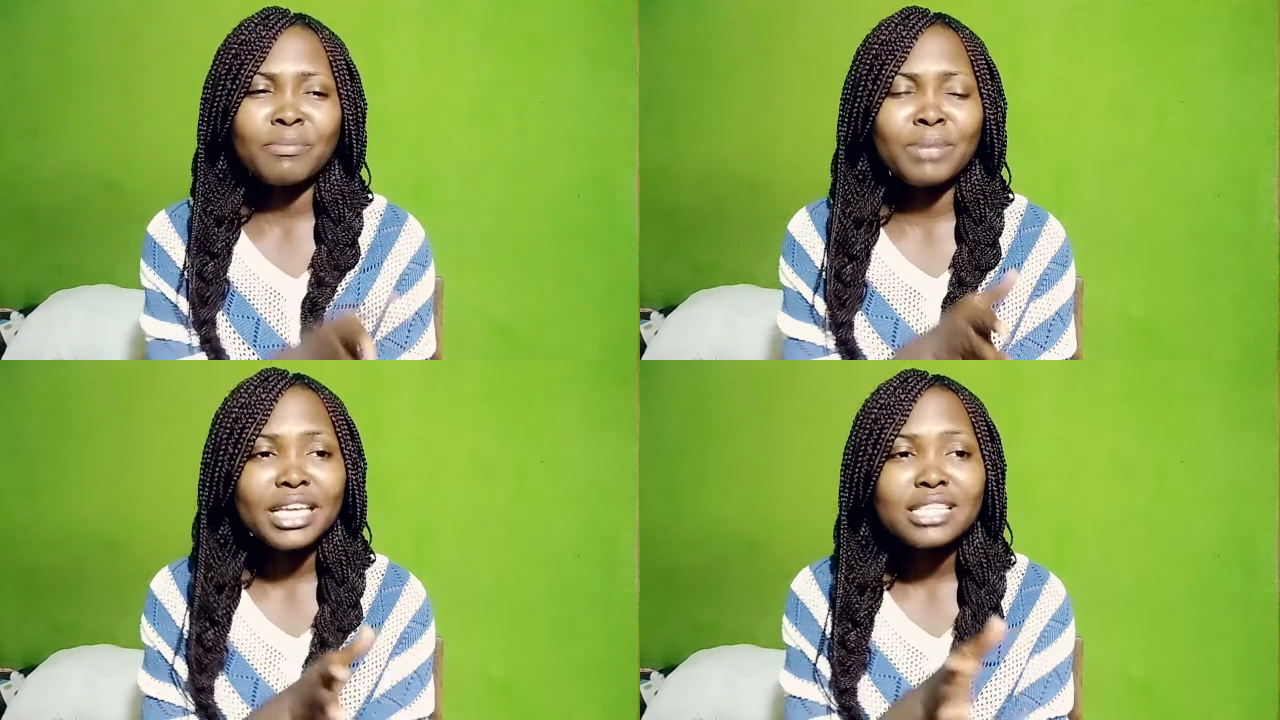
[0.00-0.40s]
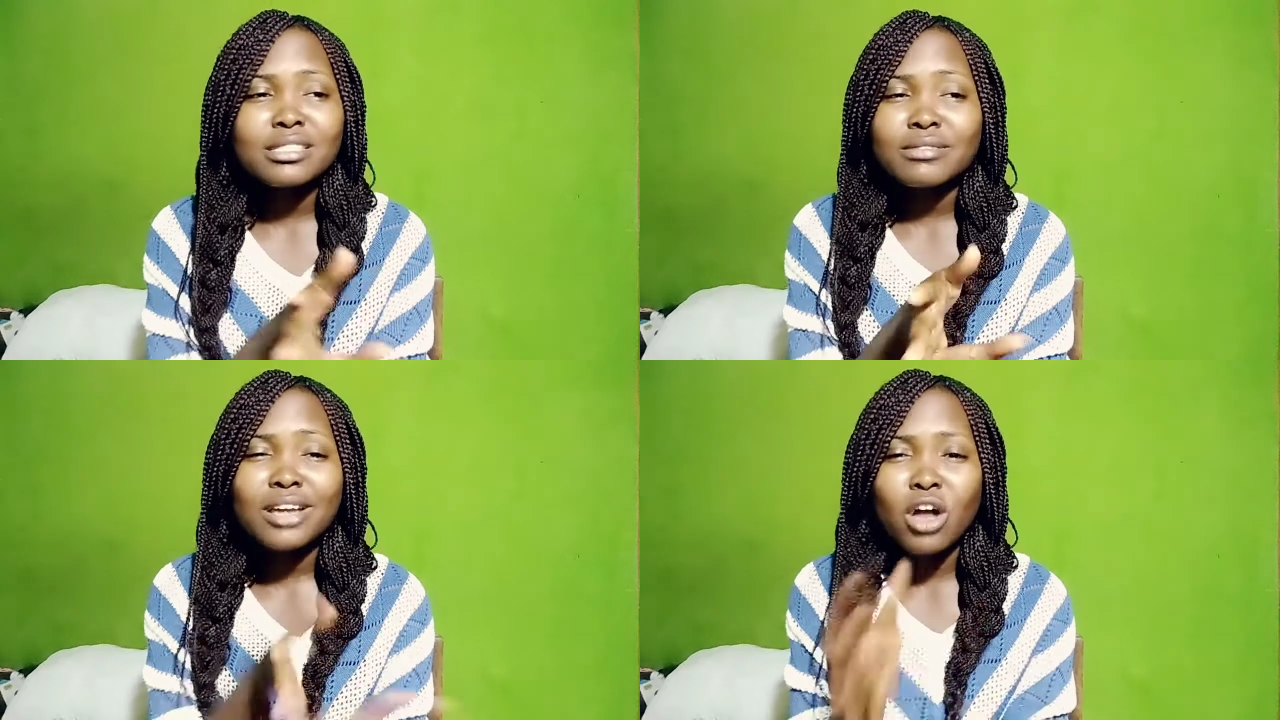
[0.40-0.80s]
a
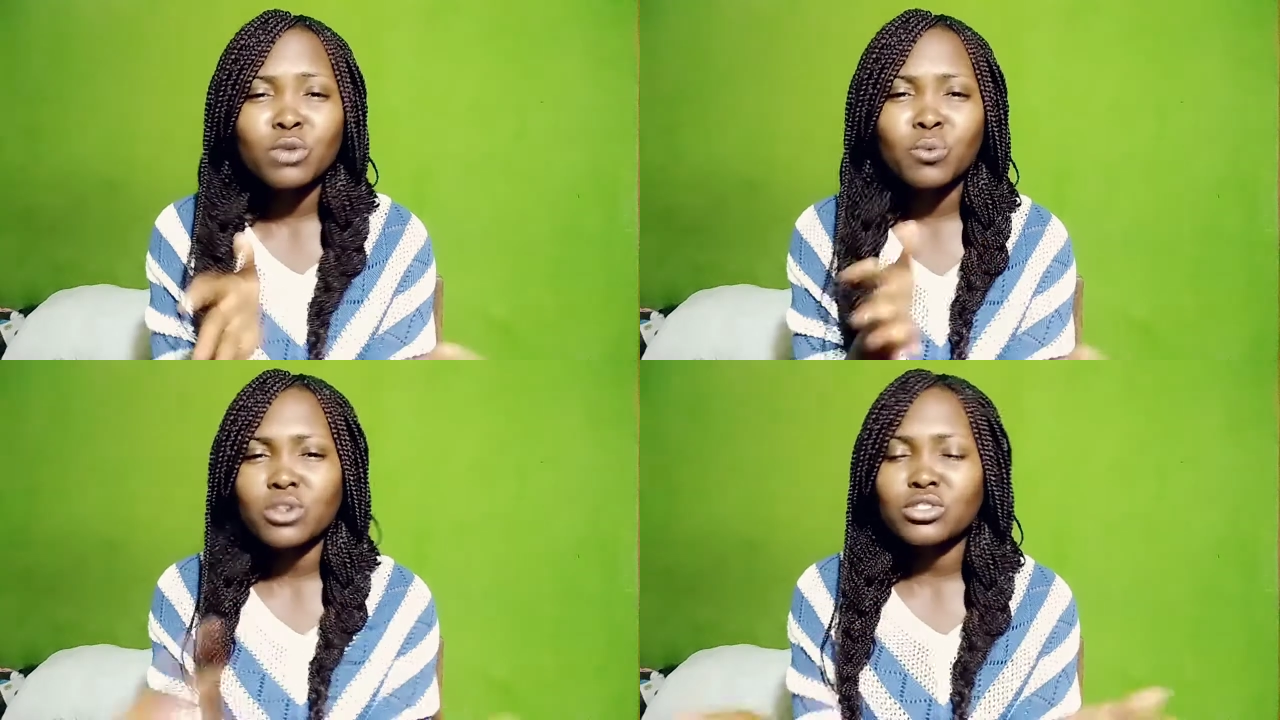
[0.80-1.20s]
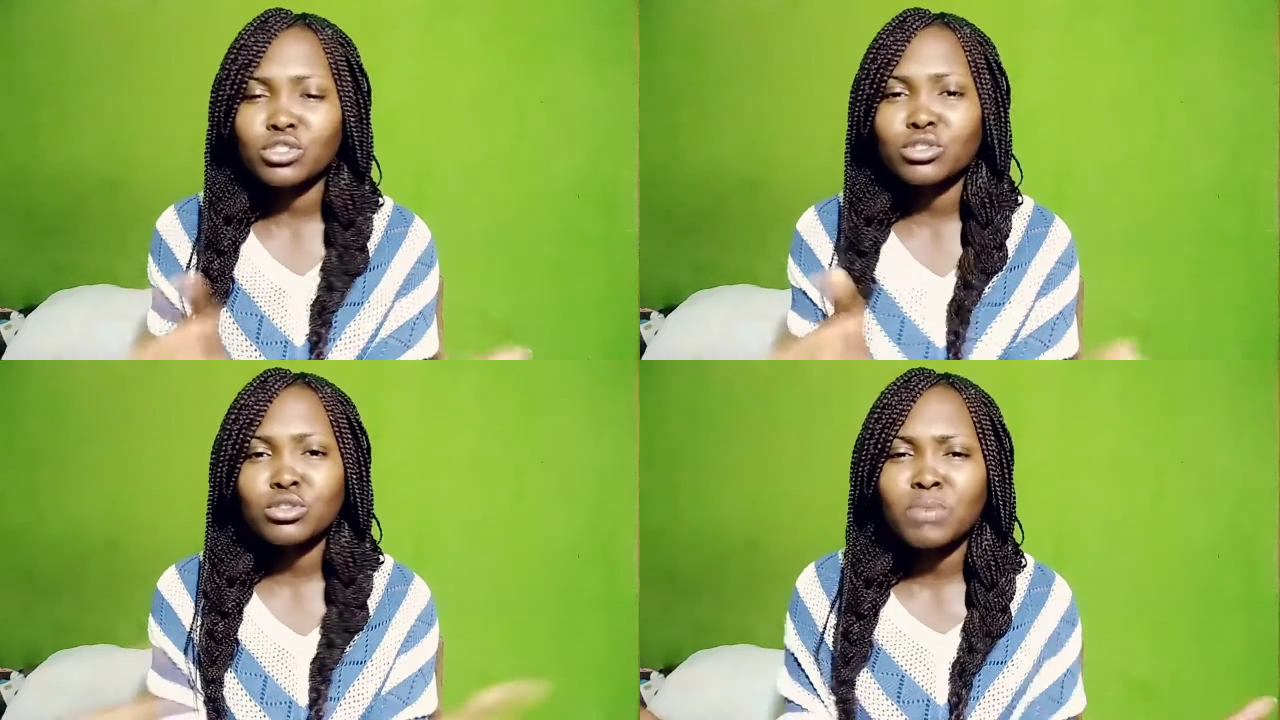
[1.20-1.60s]
place God
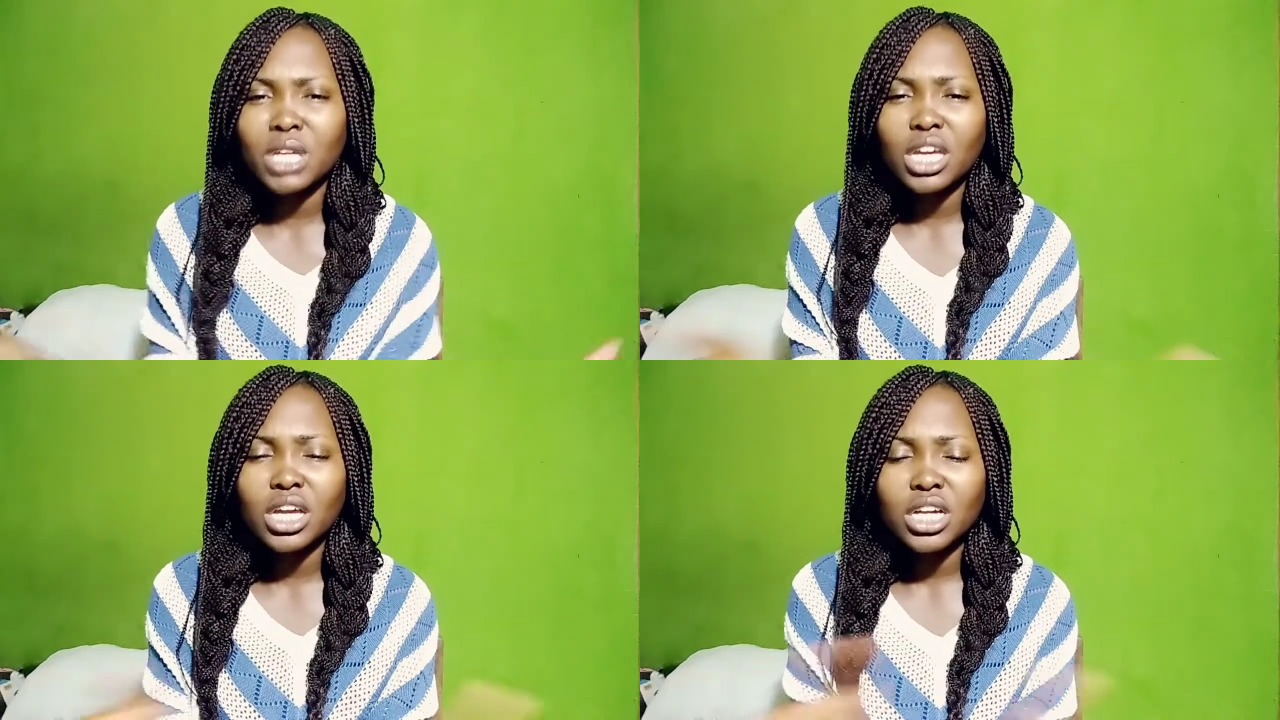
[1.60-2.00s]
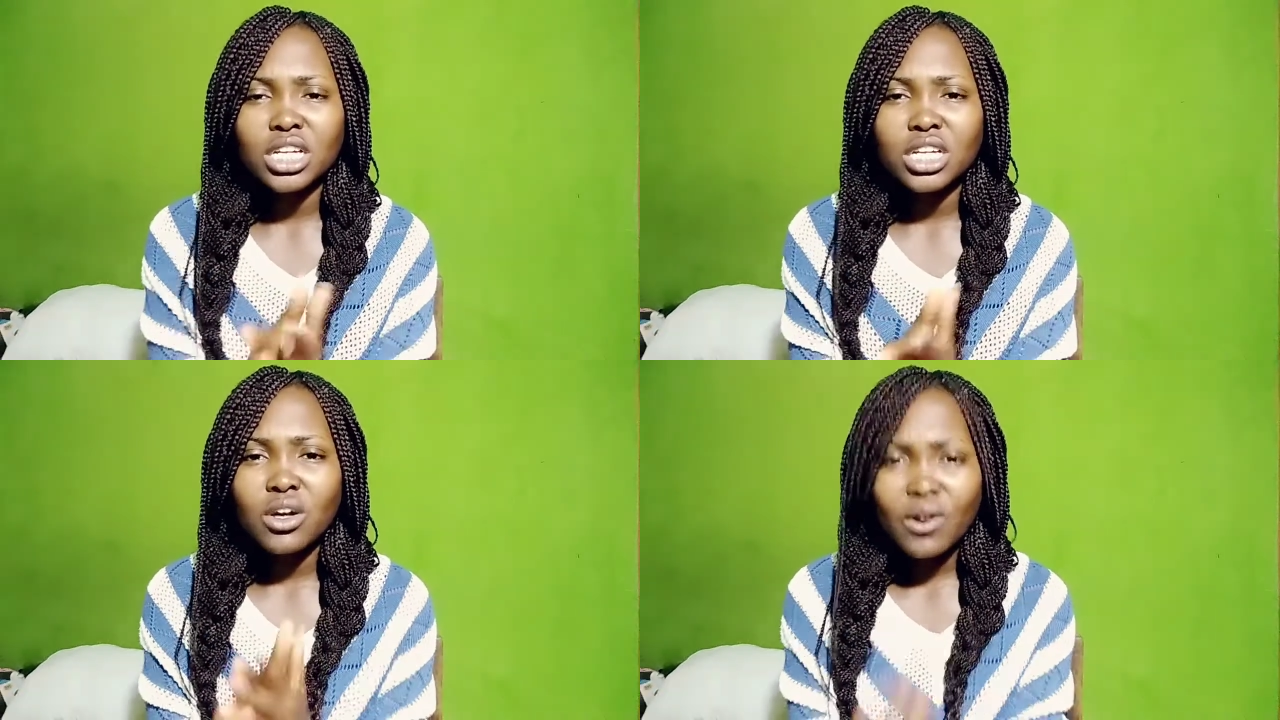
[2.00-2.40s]
wants you to
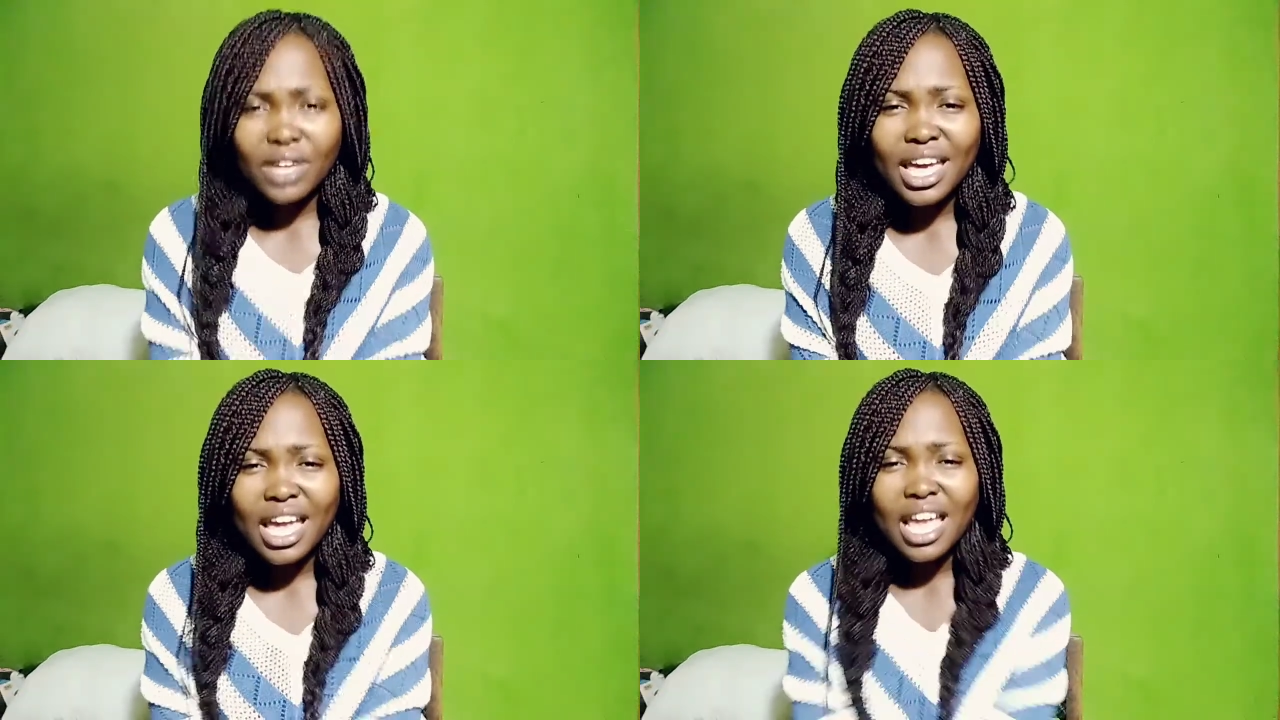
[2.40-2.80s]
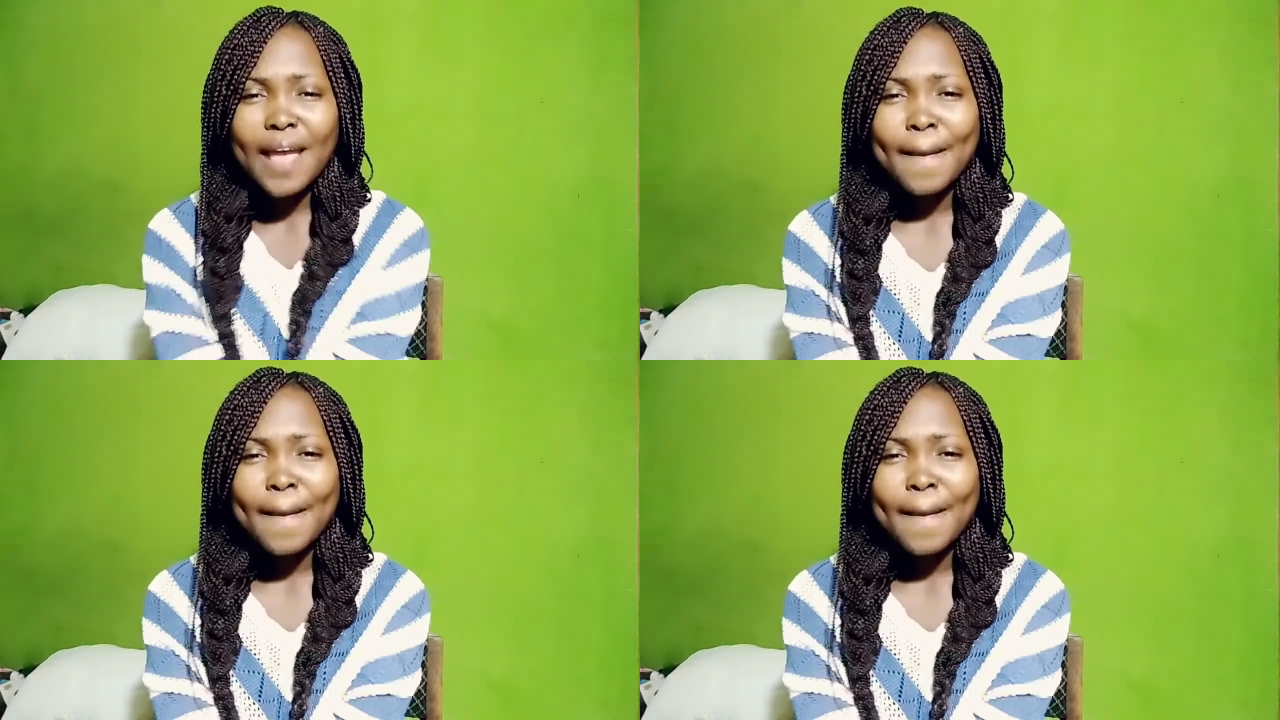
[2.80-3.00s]
be. Okay?